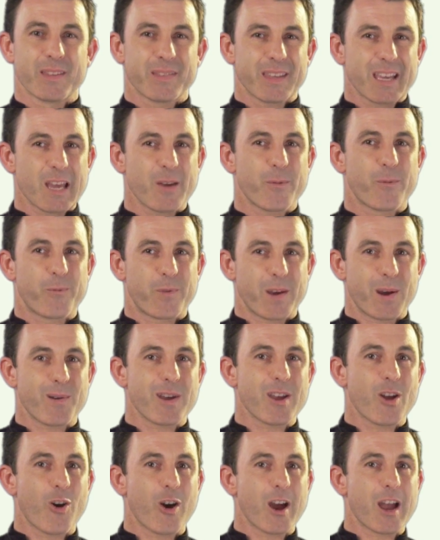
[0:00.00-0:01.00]
They have
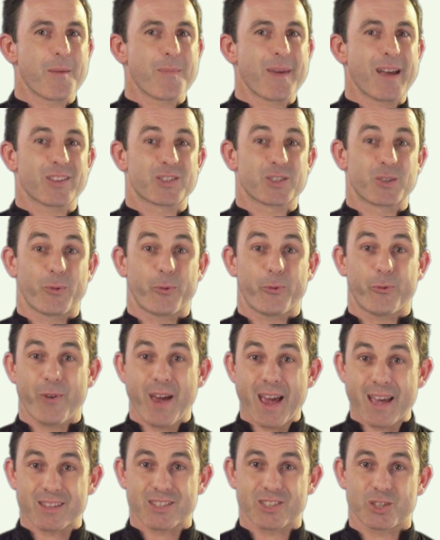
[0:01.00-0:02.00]
very high amounts of
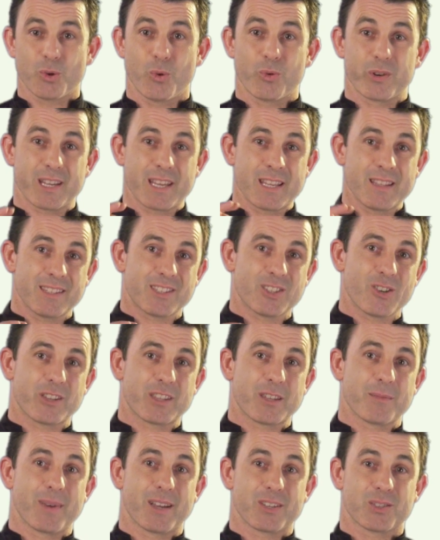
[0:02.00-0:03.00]
fat stored inside
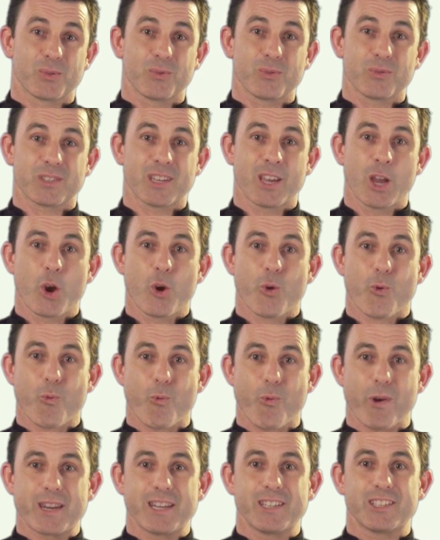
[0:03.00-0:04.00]
the muscles,
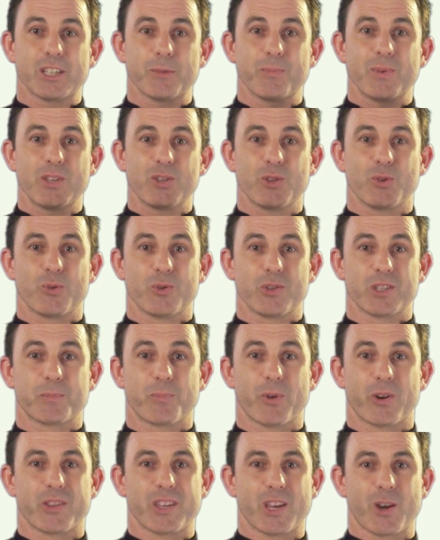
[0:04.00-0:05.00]
ready to be used
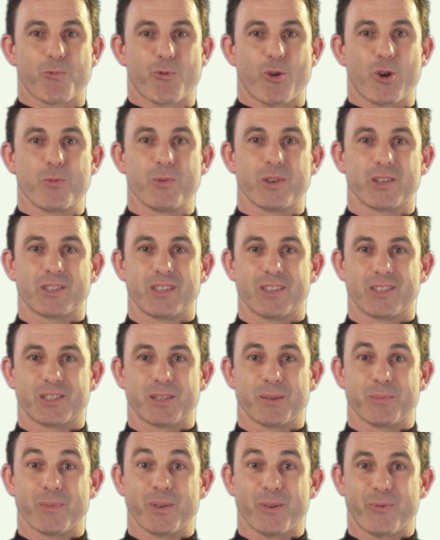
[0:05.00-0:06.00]
by the aerobic
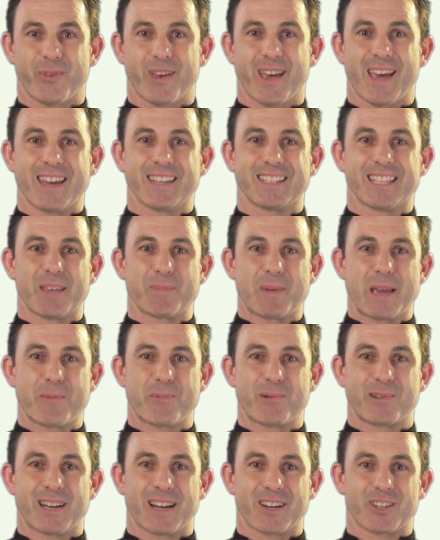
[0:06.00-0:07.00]
system for ATP
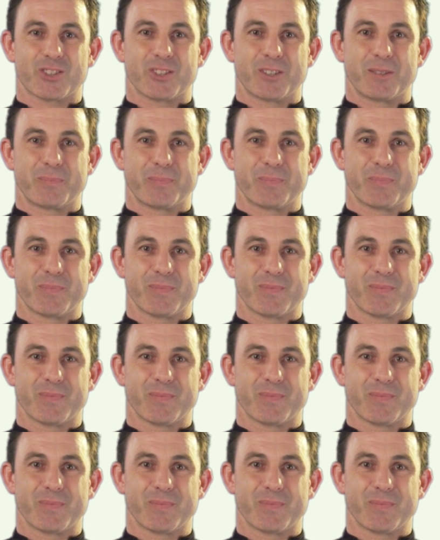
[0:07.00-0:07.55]
production.